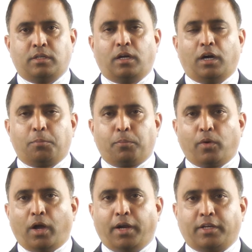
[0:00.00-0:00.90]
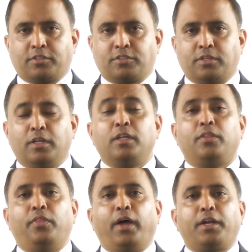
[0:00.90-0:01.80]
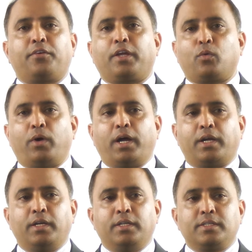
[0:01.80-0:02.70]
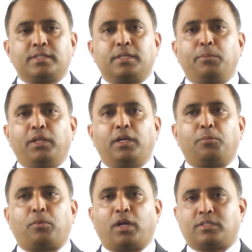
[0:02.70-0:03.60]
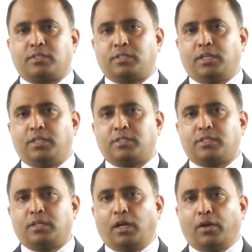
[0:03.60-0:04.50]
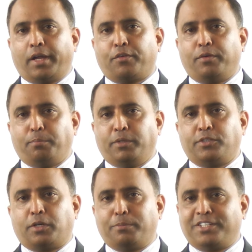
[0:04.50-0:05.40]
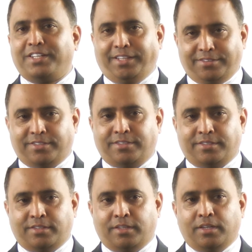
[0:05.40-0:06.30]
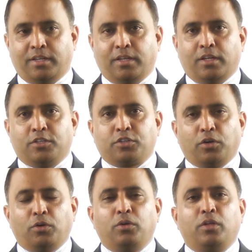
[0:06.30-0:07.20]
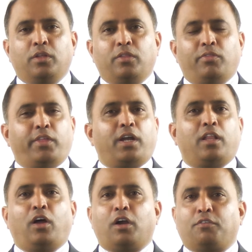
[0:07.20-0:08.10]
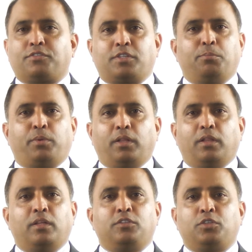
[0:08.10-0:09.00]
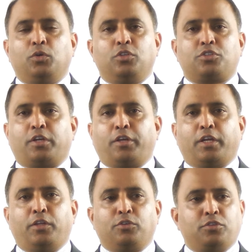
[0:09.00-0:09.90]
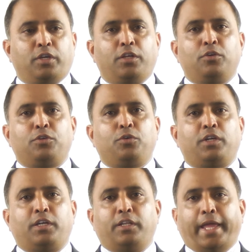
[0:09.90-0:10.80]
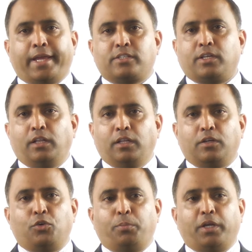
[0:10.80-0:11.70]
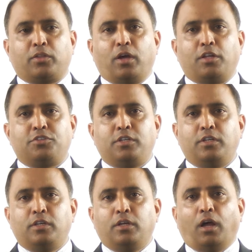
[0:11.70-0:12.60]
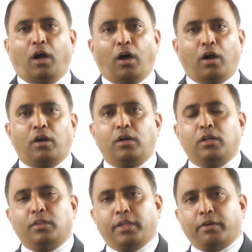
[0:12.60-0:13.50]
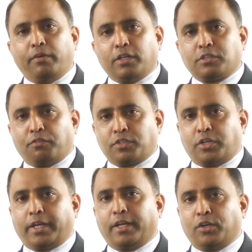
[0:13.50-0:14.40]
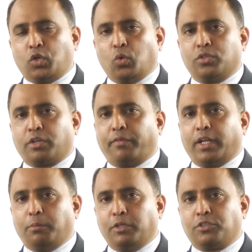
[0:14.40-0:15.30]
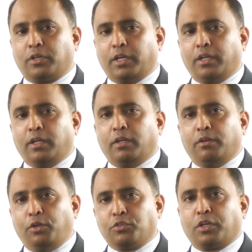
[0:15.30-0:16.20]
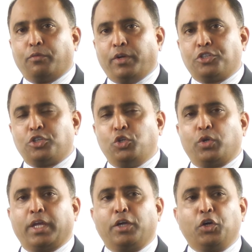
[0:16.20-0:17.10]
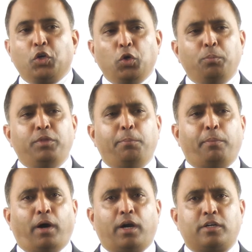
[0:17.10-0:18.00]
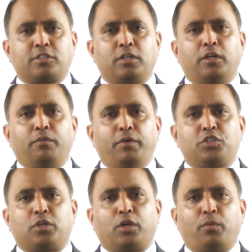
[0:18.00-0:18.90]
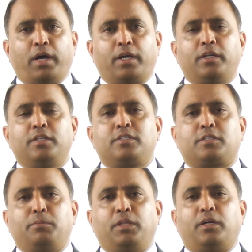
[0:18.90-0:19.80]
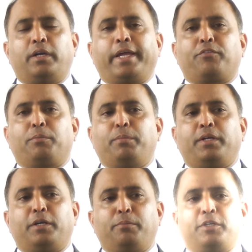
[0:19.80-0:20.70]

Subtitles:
or products that require similar processes or equipment or machines. So there are a lot of simple tools that you can use. You can do that in Excel, group technology, or there are very sophisticated tools available today using which you can group the parts which require similar equipment or